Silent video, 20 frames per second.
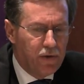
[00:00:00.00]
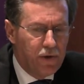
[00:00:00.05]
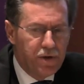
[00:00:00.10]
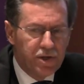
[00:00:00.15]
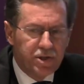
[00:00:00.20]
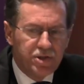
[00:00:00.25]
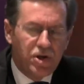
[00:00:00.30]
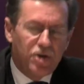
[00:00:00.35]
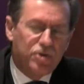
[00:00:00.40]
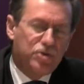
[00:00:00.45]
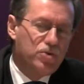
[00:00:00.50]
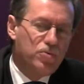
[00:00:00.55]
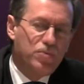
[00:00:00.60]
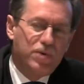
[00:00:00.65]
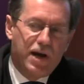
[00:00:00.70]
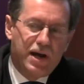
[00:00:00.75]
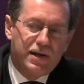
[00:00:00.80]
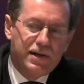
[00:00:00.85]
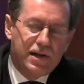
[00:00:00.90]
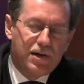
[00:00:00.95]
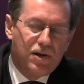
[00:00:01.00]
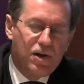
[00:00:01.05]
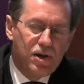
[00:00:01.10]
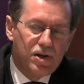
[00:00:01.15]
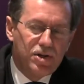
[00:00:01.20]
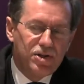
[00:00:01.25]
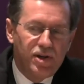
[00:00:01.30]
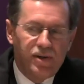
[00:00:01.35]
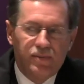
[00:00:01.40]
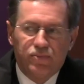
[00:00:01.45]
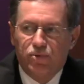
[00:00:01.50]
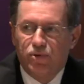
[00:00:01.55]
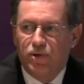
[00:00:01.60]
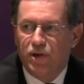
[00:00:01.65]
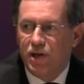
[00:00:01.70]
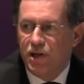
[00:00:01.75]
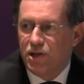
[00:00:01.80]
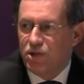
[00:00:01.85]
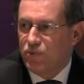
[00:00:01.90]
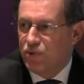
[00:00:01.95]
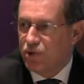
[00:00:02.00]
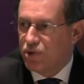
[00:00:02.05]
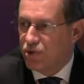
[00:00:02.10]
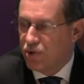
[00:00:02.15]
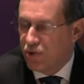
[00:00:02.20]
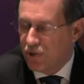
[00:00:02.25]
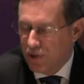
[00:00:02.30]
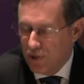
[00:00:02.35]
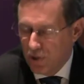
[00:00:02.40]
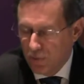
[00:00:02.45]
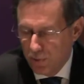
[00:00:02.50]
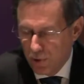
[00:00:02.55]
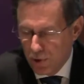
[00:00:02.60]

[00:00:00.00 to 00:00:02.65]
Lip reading: The discussion we had at lunchtime today is we certainly